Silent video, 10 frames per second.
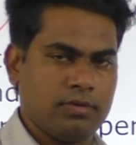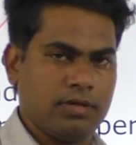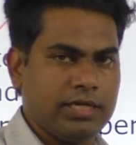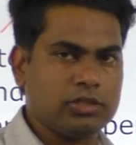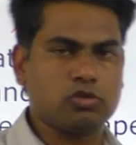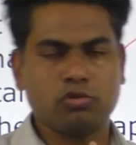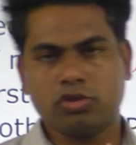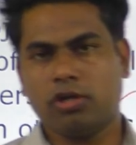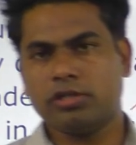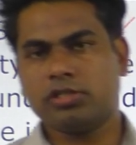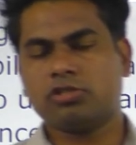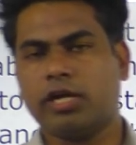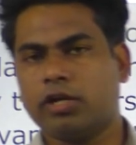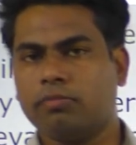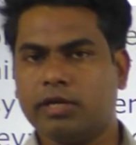Each sociologist
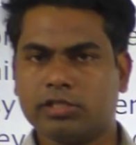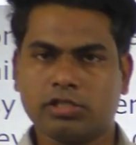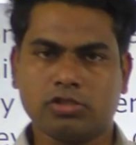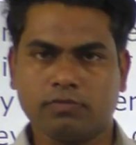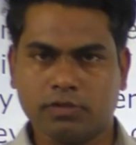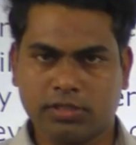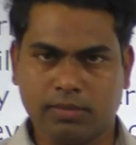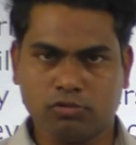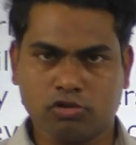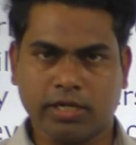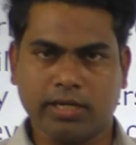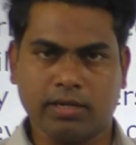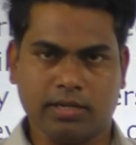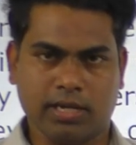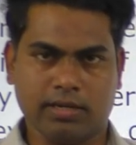try to make sense of the same societal
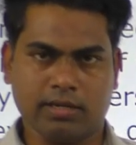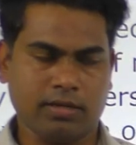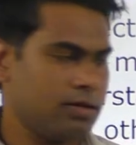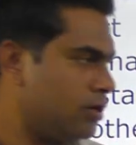reality.